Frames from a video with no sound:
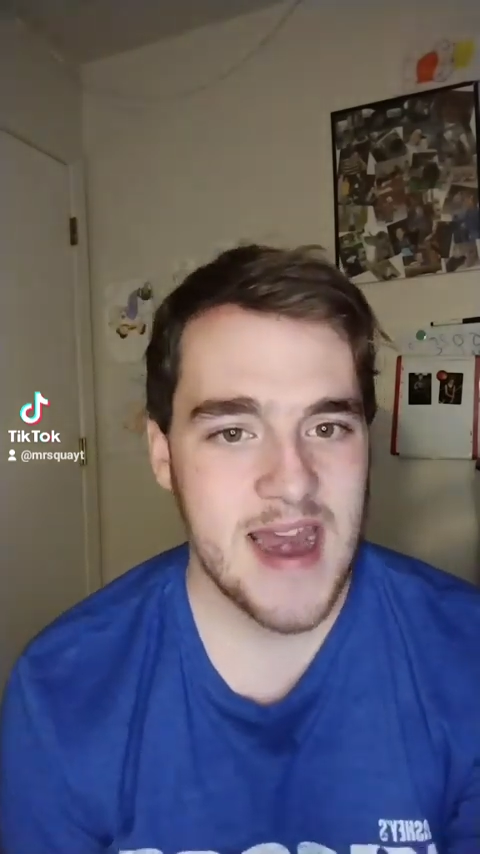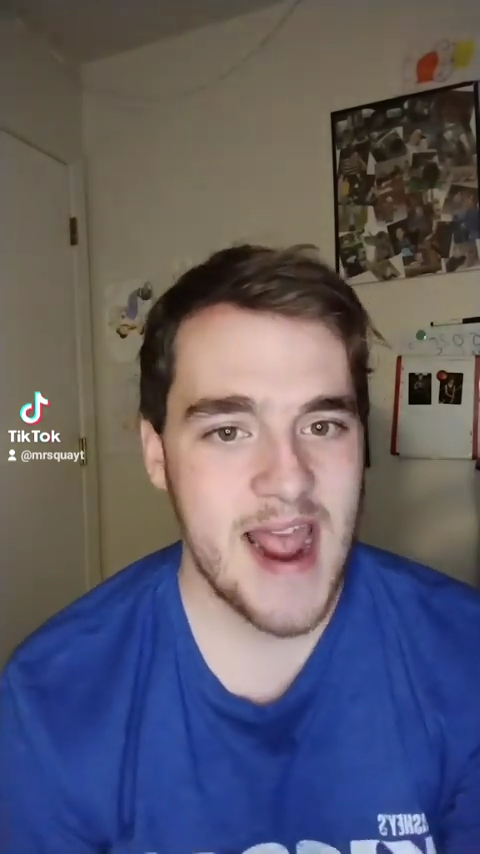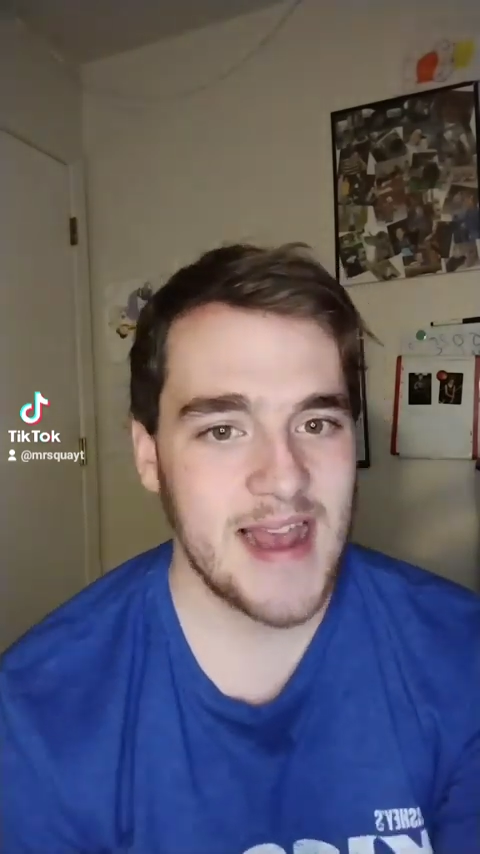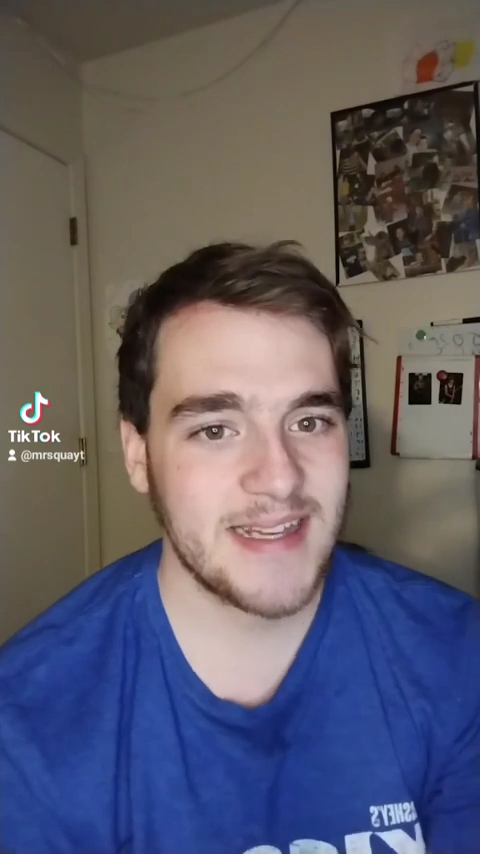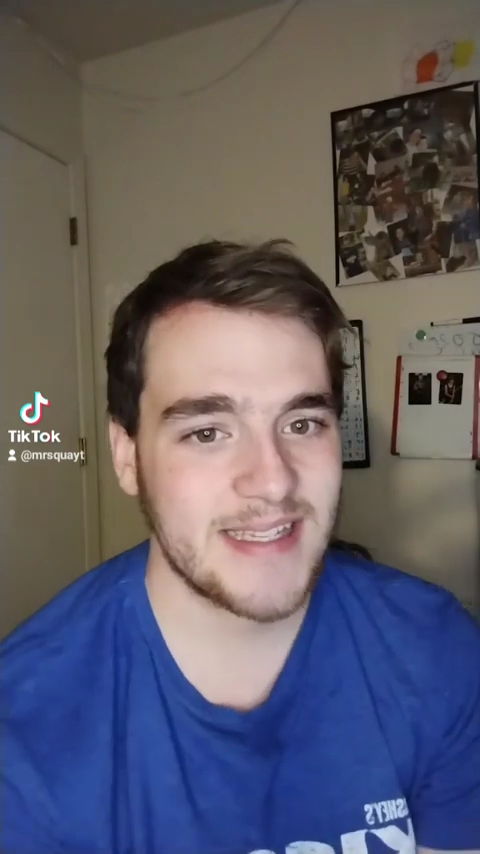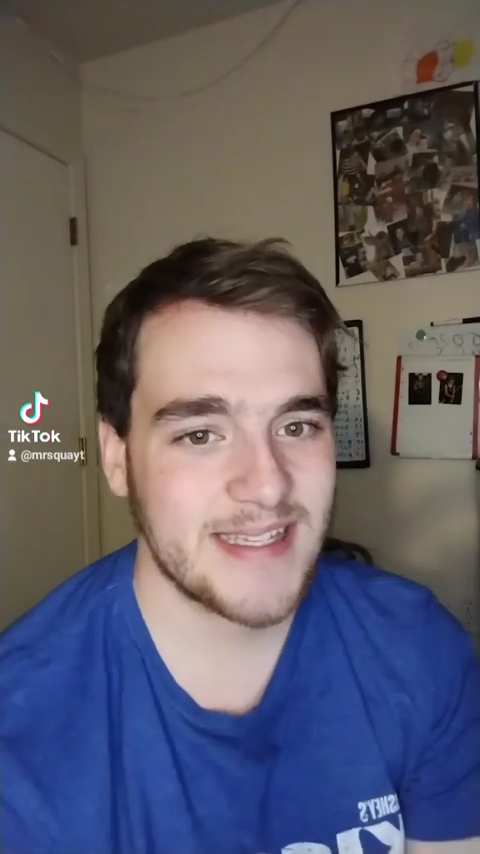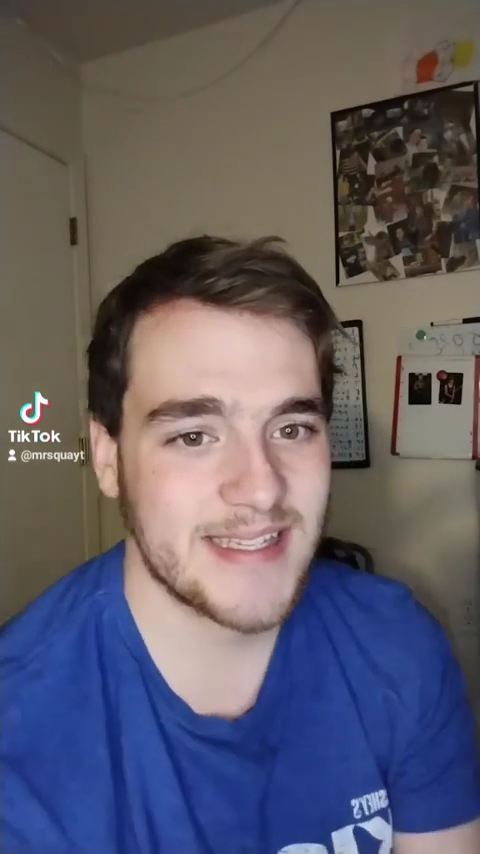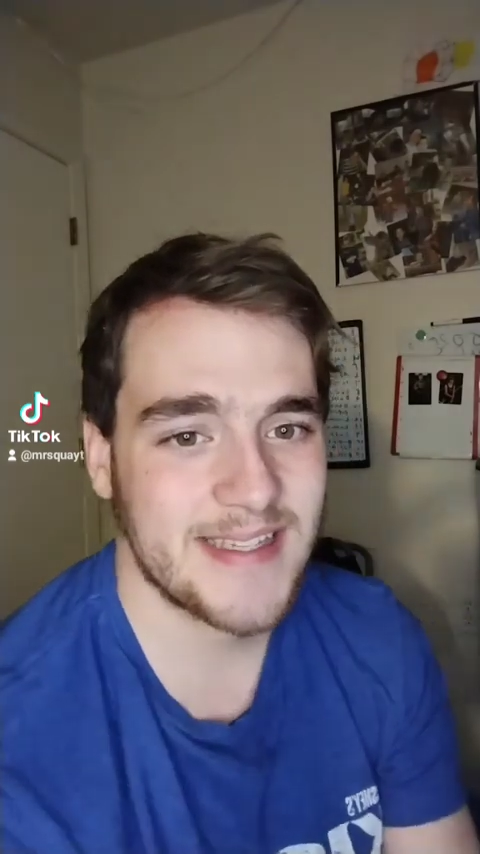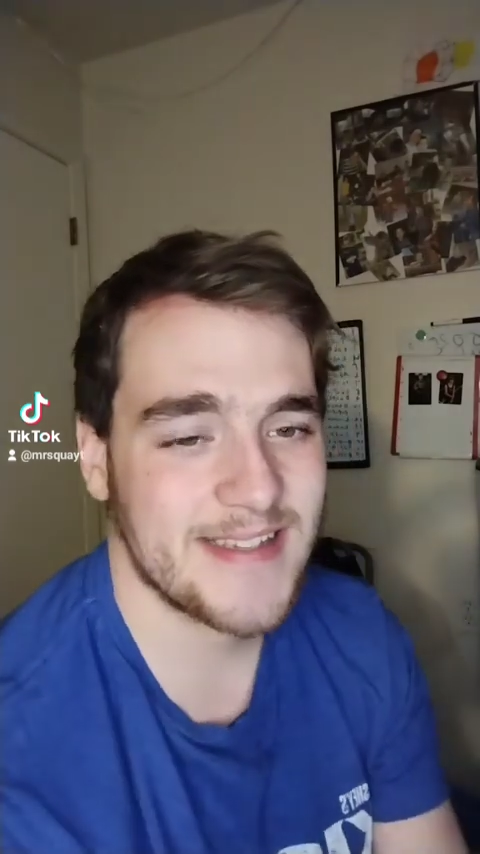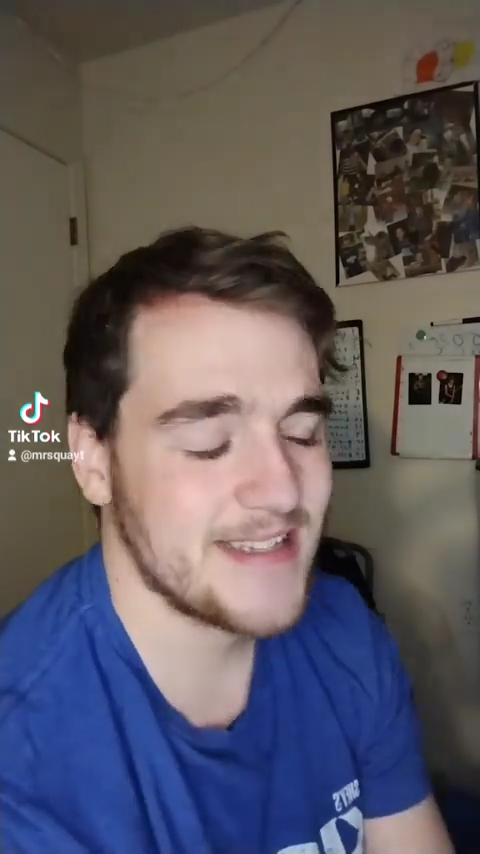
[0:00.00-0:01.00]

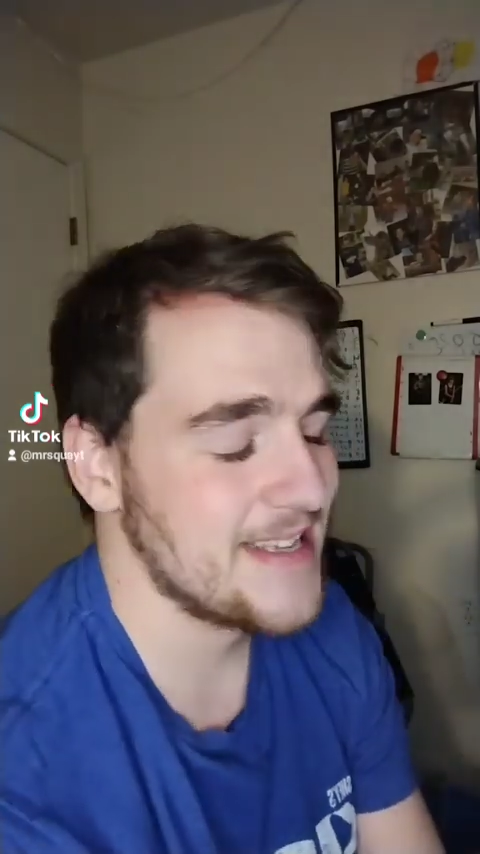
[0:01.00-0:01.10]
guess